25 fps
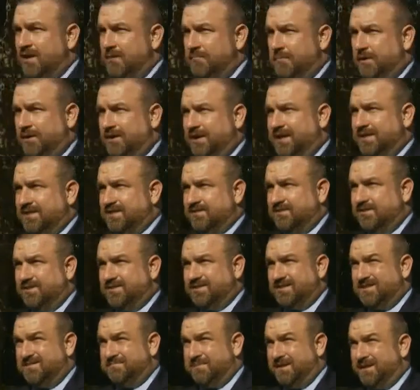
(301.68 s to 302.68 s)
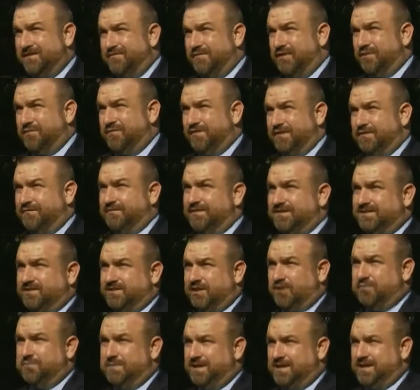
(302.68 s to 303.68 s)
but King's Cross has been evolving for
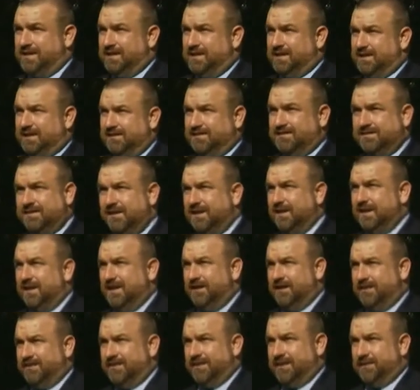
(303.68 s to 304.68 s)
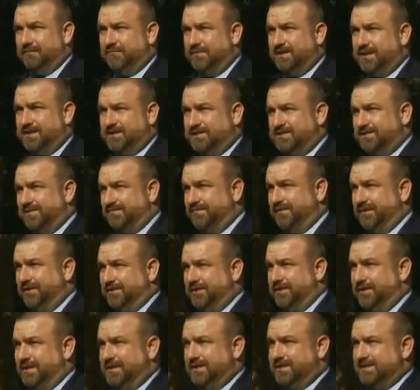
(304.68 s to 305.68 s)
so many years that it really does feel
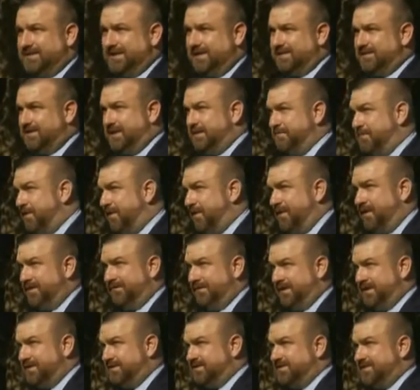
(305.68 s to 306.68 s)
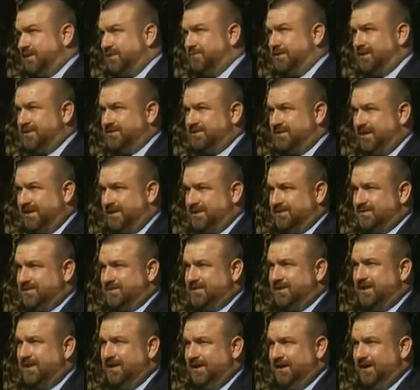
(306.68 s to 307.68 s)
that it's actually part of a historic
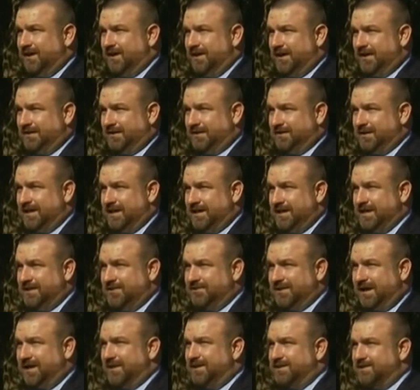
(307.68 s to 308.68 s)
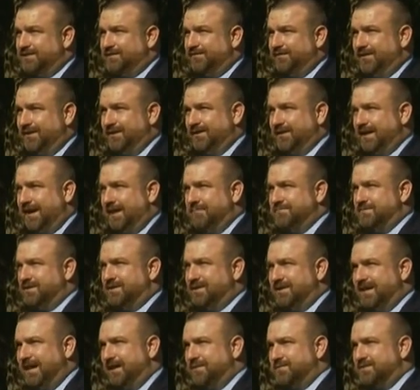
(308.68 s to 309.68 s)
change. I think the challenge for Camden
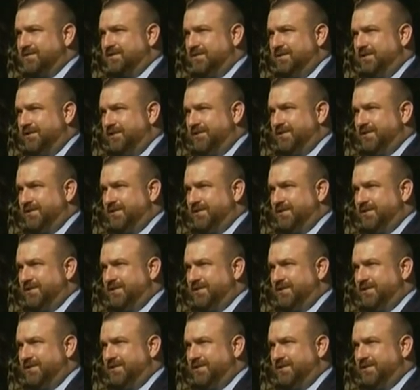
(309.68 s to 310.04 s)
Council and